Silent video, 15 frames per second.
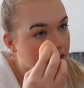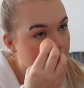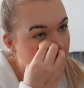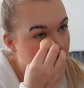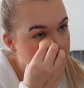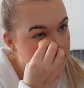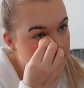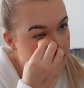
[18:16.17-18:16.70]

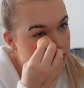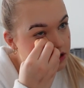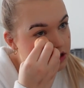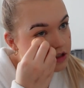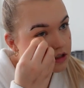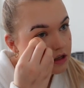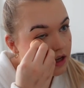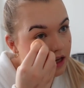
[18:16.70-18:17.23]
let's
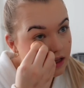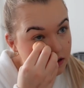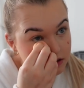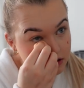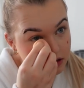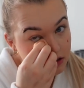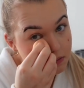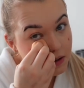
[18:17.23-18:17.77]
just kill
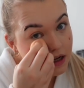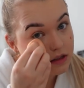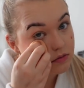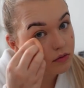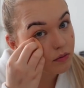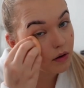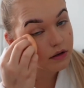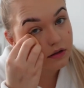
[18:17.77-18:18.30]
two birds
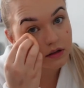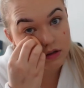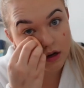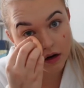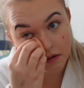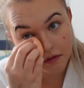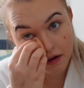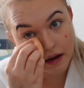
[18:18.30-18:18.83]
with one
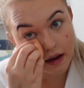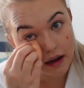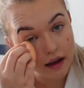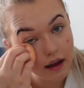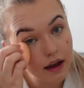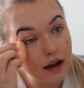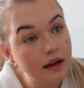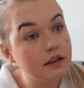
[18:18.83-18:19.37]
stone
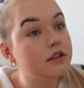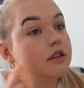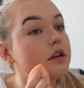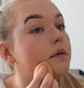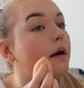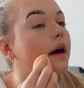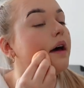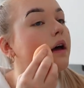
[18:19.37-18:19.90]
here and
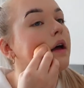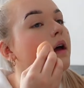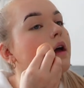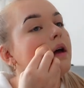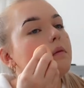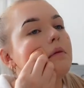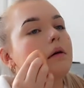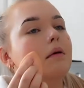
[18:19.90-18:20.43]
do it.
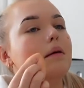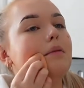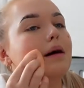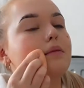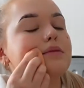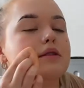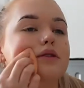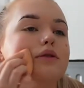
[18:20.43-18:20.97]
But my
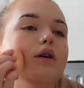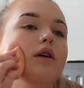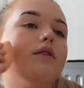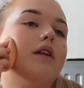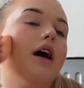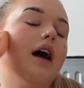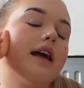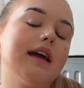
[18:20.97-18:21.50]
mum's sort of
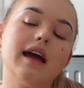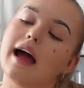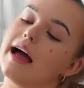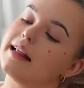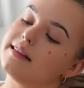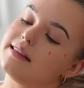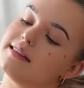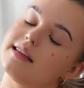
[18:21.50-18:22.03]
like
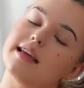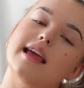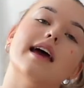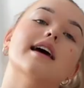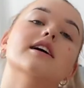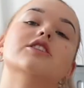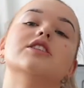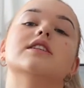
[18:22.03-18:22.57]
anti
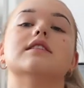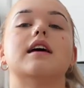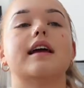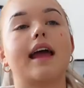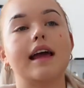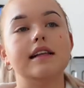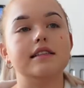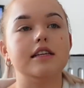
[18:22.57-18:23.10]
it. She's like,
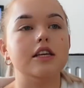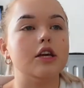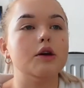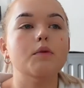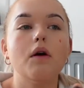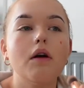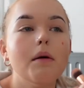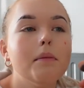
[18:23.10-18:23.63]
Katie,
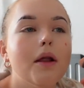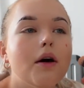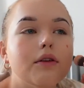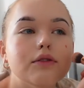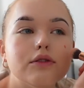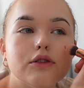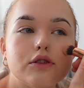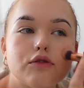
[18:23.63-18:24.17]
you are a
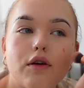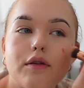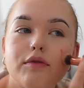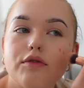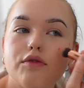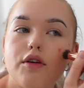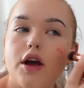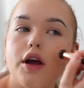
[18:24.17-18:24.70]
blonde through
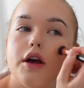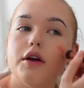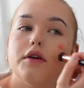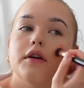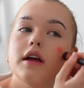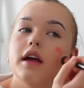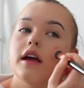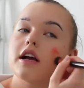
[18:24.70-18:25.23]
and
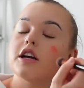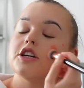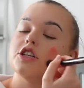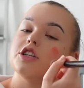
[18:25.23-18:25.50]
through, because